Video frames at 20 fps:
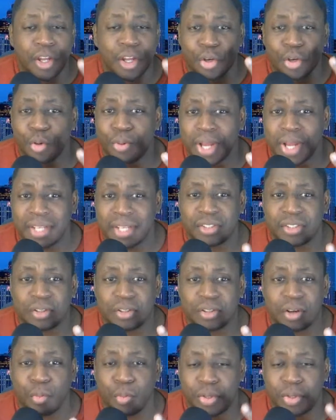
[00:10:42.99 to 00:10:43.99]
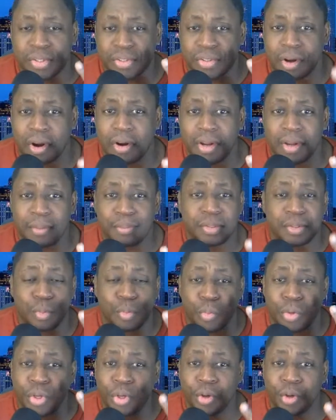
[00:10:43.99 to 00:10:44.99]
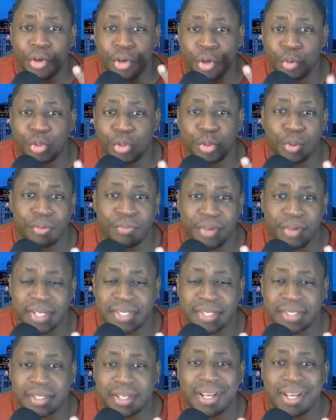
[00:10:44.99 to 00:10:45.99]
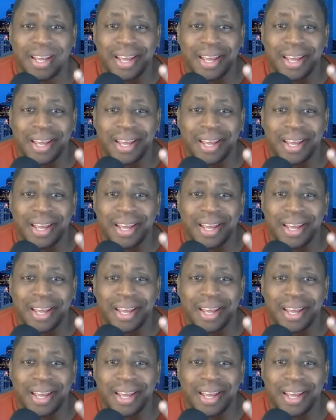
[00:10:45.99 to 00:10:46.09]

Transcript: Do not start out with startups when you're new to investing.